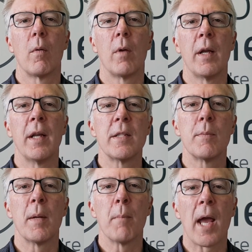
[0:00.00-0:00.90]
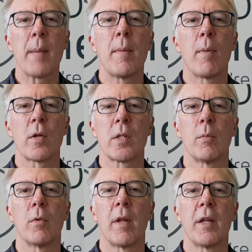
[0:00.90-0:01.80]
it may be
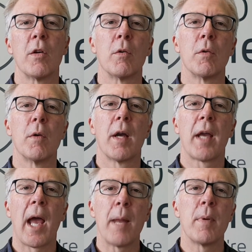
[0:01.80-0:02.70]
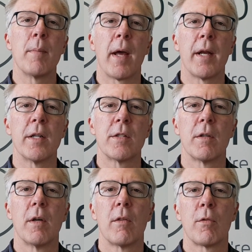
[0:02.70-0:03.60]
possible that you can be managed
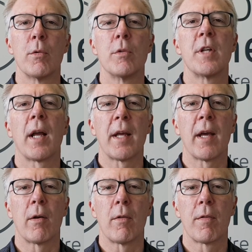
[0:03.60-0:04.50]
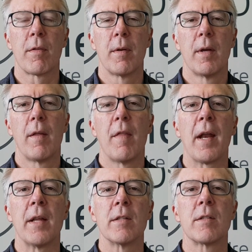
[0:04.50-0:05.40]
through telehealth. That
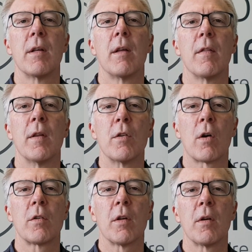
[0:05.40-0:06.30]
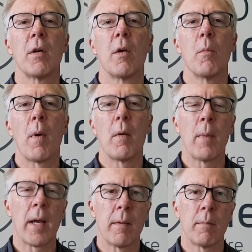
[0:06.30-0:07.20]
is, the doctor
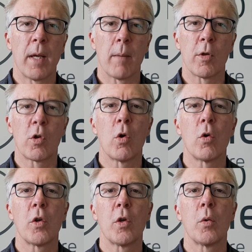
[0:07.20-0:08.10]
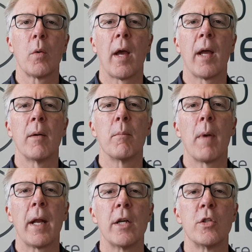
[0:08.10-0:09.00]
may be able to call you and
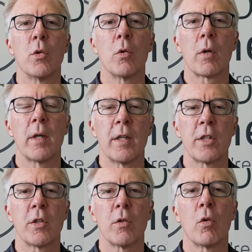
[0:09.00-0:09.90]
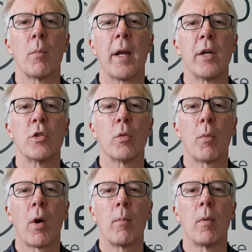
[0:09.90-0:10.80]
manage your condition or manage your
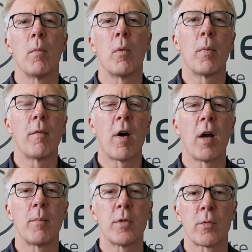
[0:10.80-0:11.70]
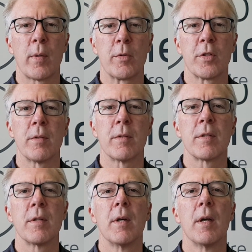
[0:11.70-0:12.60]
problem or provide prescriptions
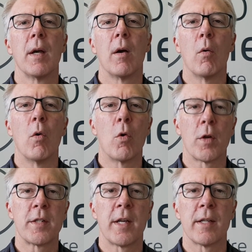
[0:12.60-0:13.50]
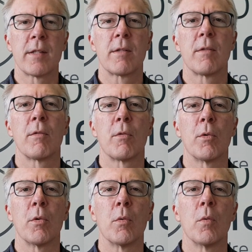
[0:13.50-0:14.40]
or order tests
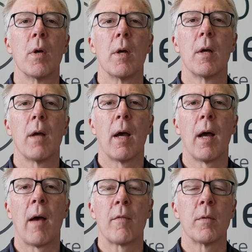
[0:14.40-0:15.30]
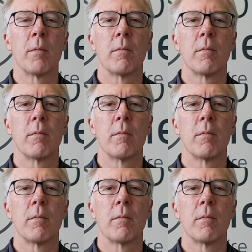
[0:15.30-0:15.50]
through after